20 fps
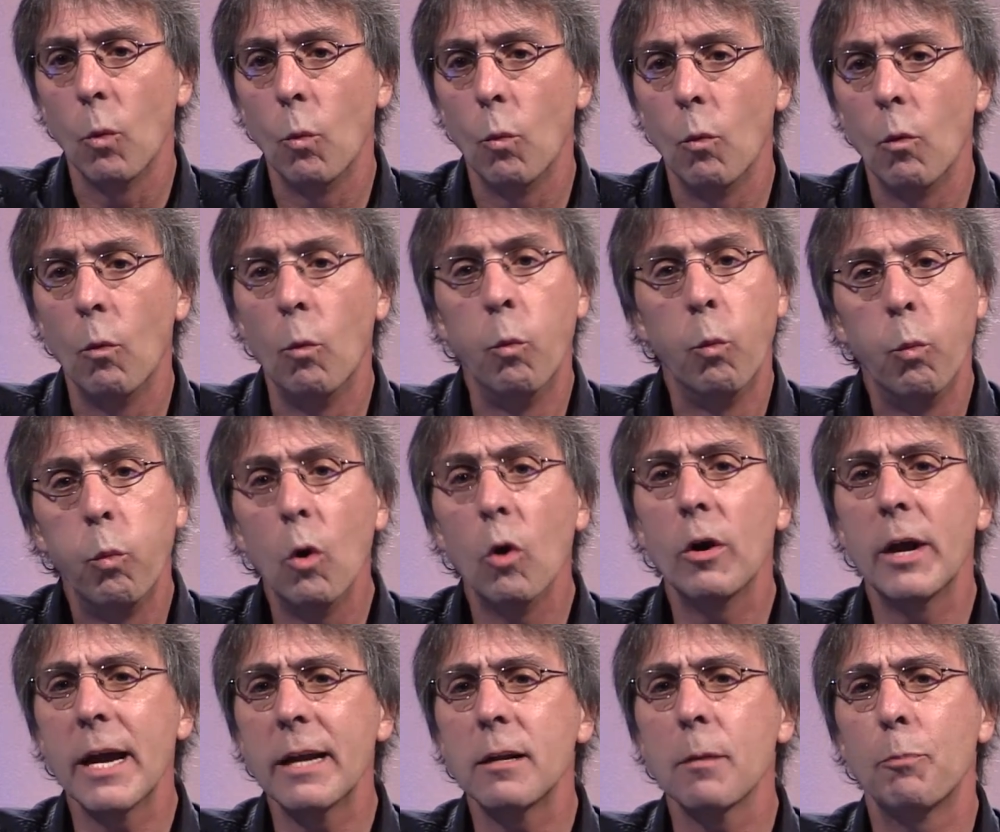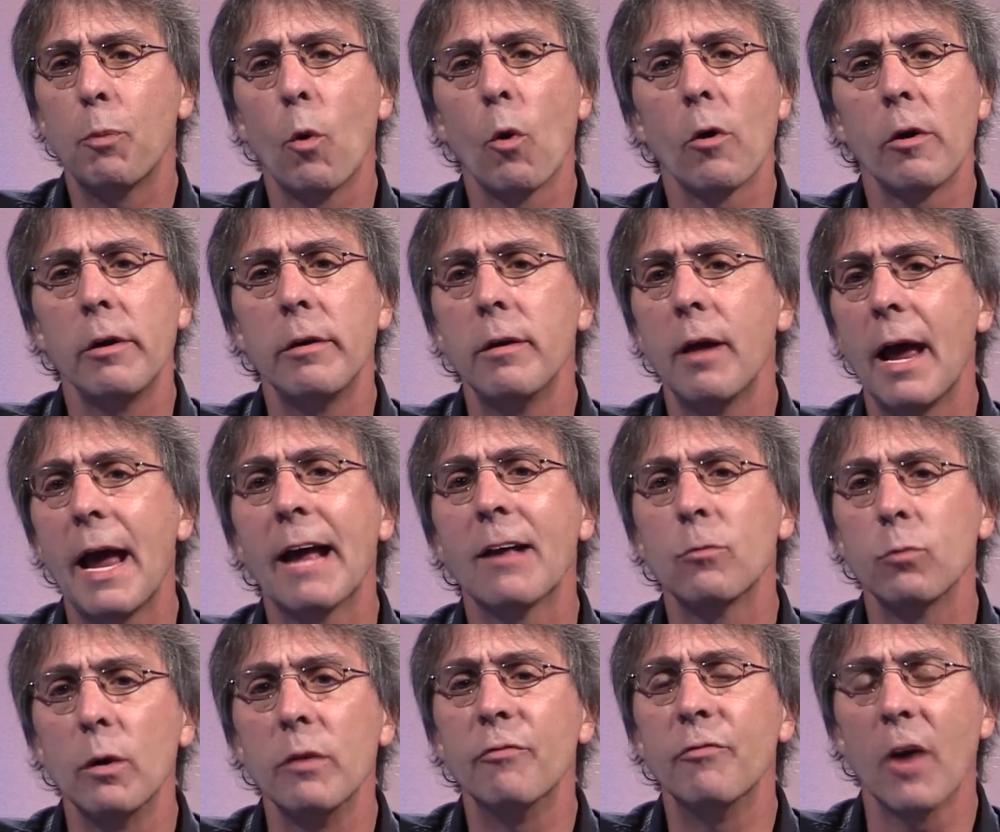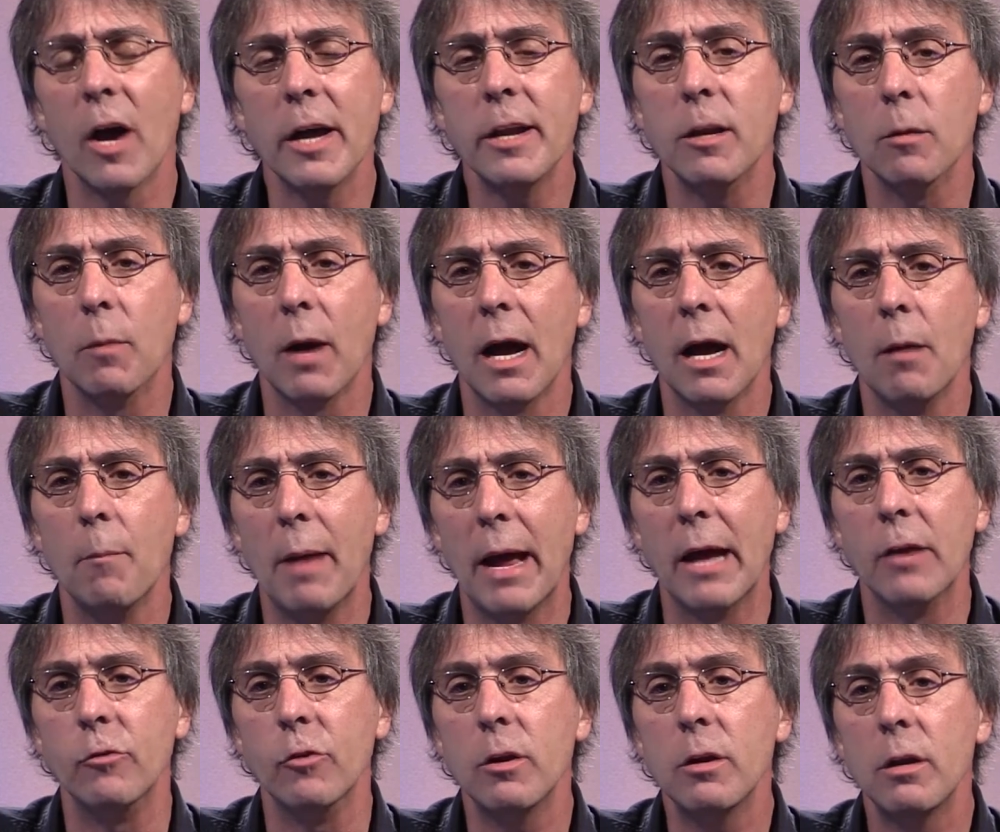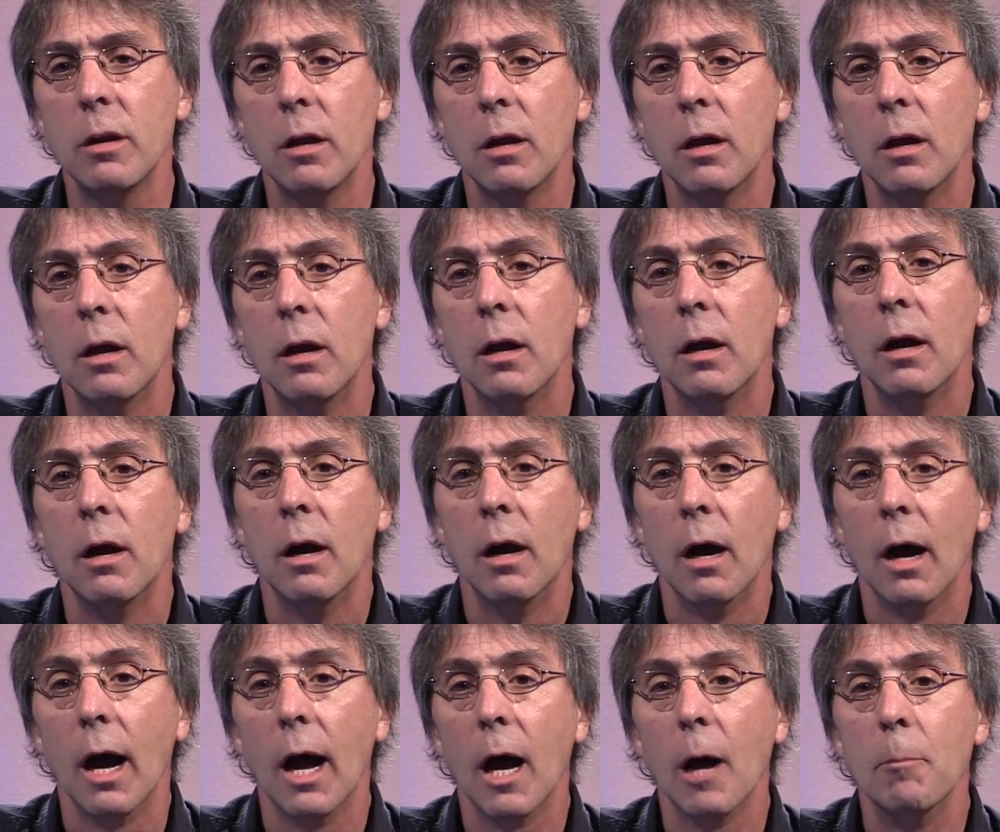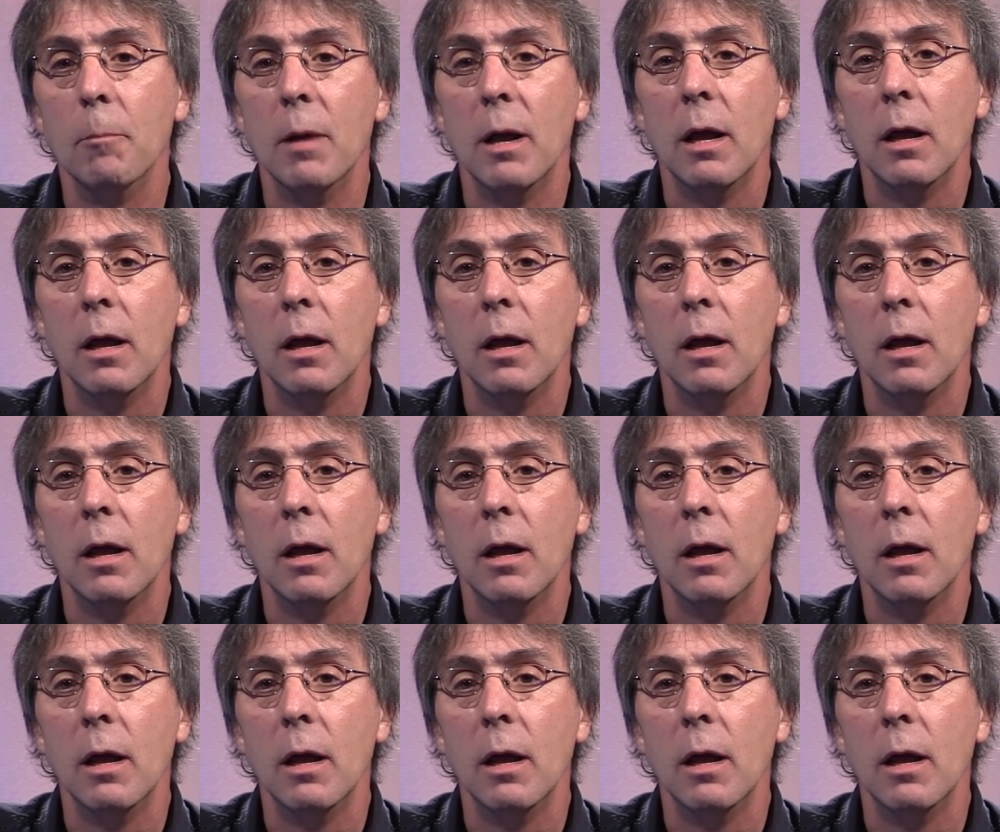will get deported as we find them, I imagine. And